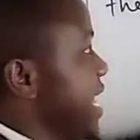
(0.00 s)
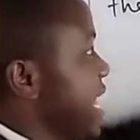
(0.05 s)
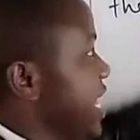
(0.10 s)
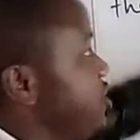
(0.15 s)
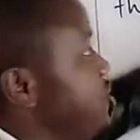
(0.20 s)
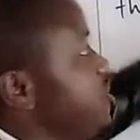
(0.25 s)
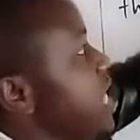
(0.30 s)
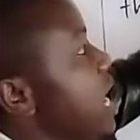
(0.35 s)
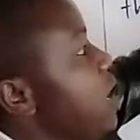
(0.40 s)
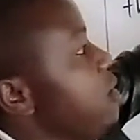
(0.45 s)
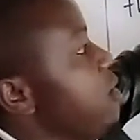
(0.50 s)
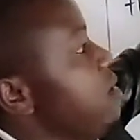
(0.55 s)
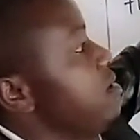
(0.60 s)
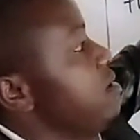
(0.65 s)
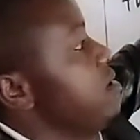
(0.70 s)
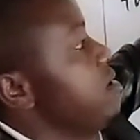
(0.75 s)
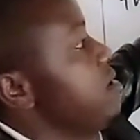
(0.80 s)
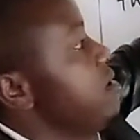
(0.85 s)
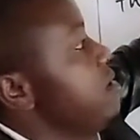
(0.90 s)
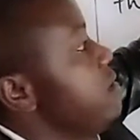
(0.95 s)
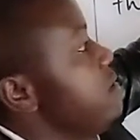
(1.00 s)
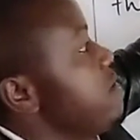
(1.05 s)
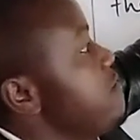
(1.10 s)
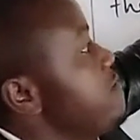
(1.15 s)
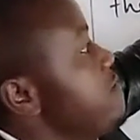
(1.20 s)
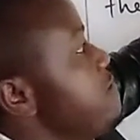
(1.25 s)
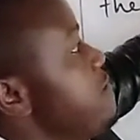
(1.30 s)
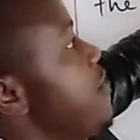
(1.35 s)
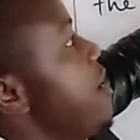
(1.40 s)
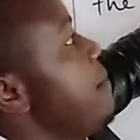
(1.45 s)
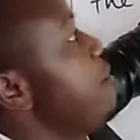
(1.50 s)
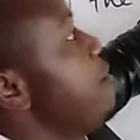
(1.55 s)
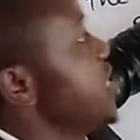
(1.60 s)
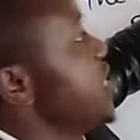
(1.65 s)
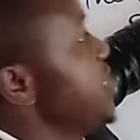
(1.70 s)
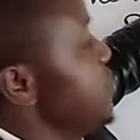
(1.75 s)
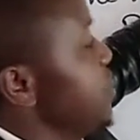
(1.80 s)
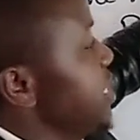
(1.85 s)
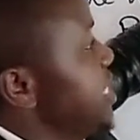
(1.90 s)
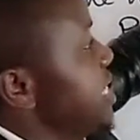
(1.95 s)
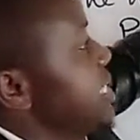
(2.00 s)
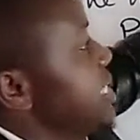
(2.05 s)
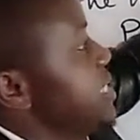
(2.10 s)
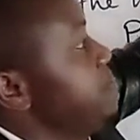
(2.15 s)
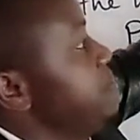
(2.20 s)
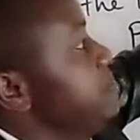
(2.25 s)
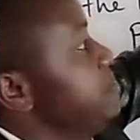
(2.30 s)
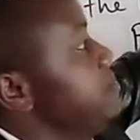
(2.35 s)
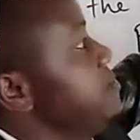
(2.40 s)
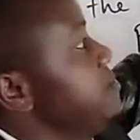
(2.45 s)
energy now for a body which is